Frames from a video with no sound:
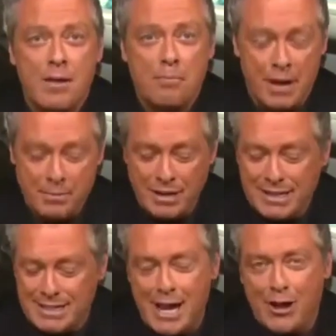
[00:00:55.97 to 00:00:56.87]
But I'm going
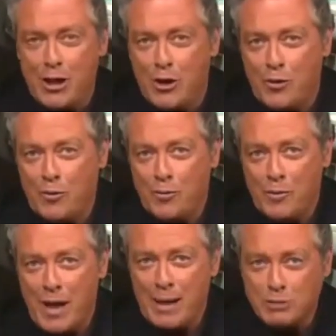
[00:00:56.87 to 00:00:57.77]
to tell you,
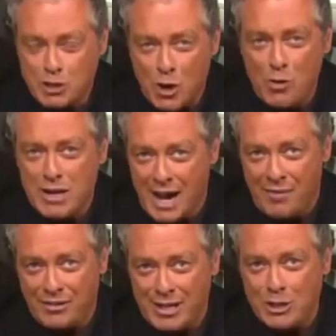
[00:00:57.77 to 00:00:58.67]
I'm so confident